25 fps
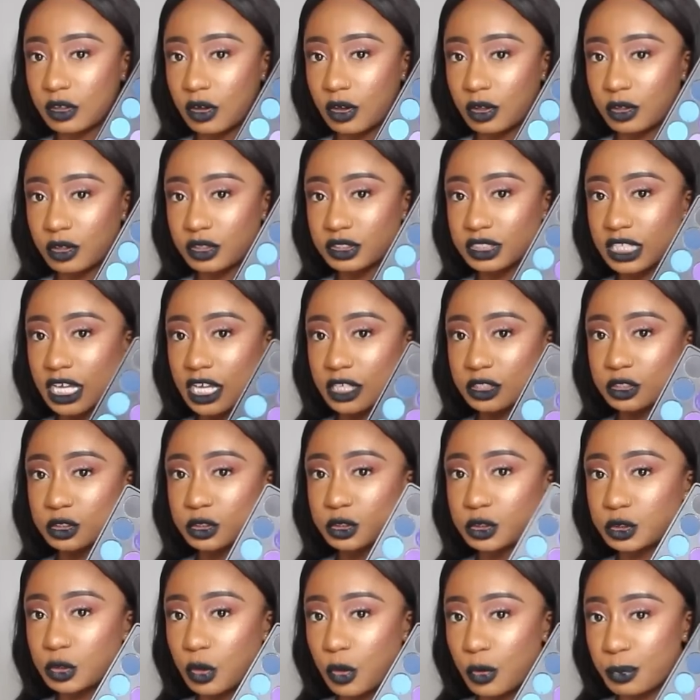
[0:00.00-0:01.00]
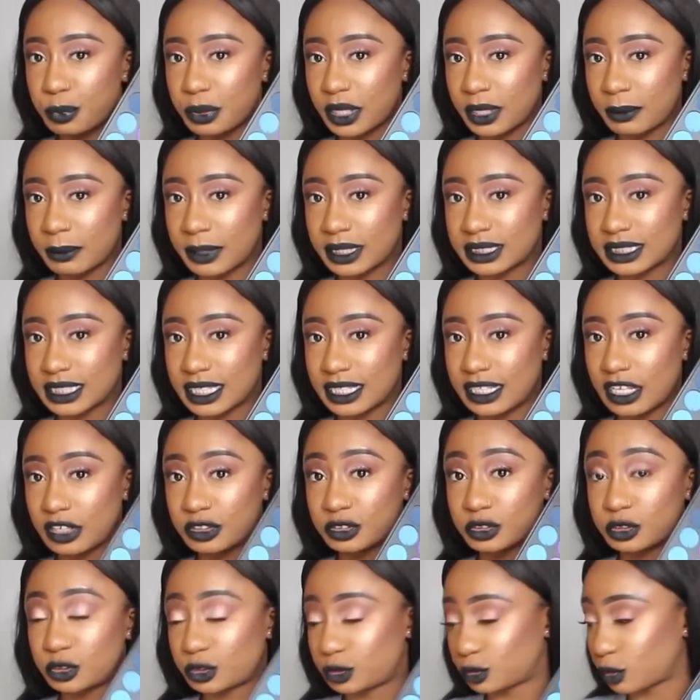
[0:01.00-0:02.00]
colors are so pigmented
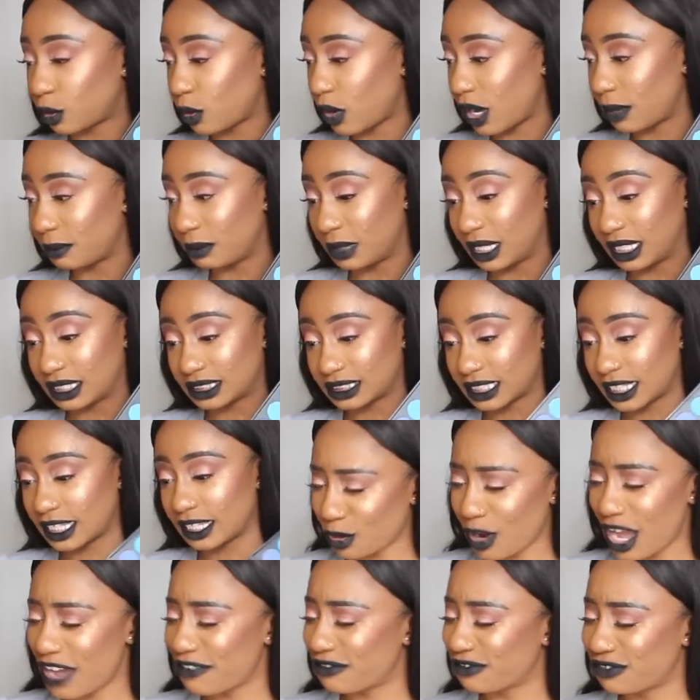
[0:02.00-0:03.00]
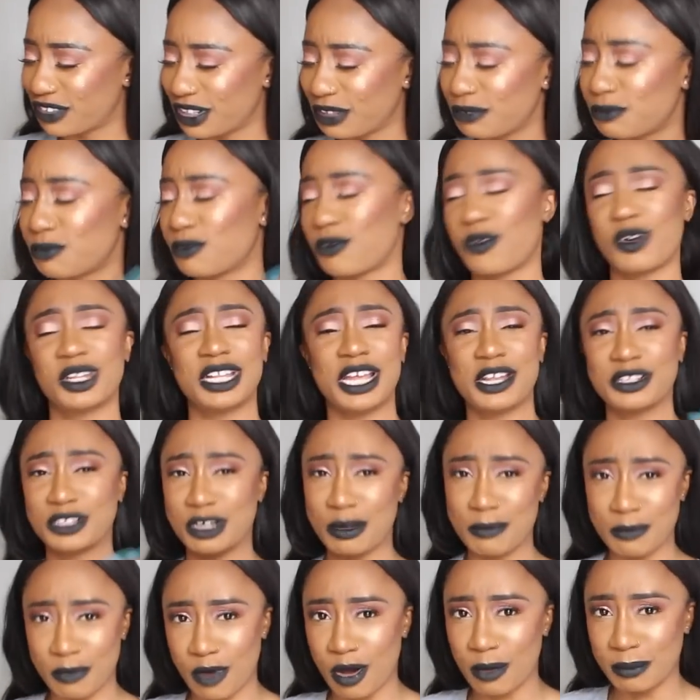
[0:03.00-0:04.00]
and so amazing. I'm sure everyone and
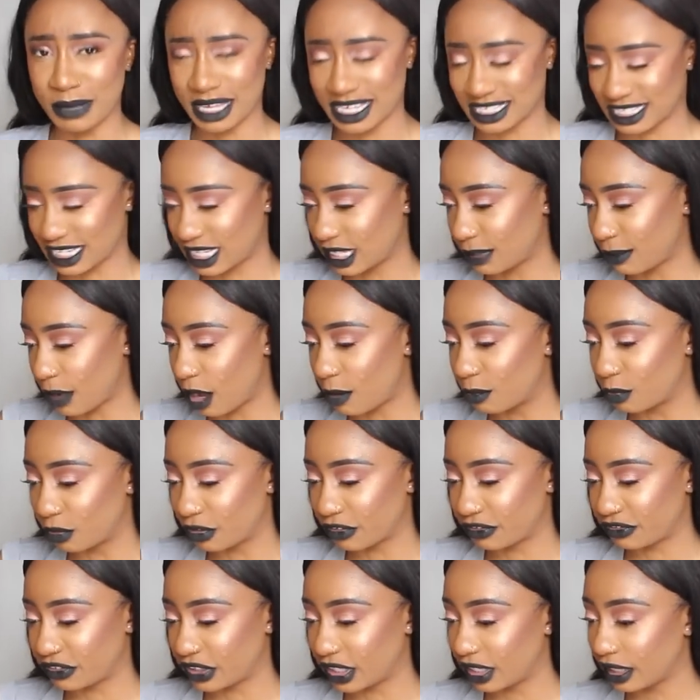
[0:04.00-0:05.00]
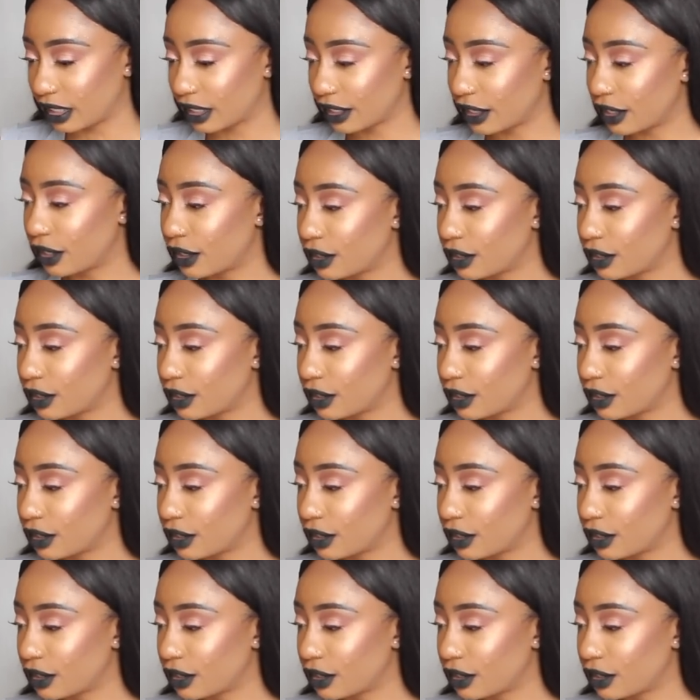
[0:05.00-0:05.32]
their mom has heard about Morphe.